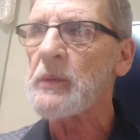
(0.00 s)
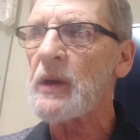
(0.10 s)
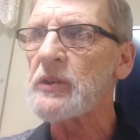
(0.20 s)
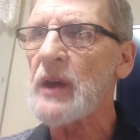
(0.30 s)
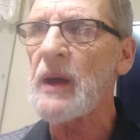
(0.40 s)

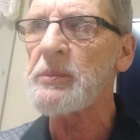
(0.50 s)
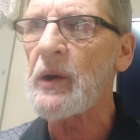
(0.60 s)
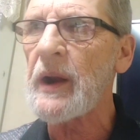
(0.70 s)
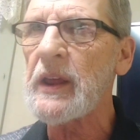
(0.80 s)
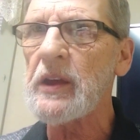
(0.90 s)
By the time
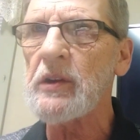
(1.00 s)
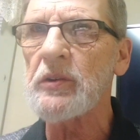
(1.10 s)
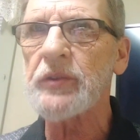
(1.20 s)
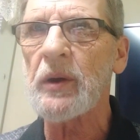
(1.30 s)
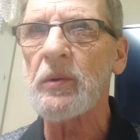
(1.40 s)
they're 80
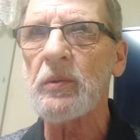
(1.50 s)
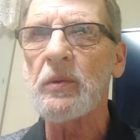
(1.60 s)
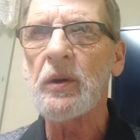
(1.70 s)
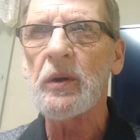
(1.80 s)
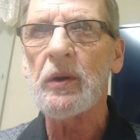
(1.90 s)
years old,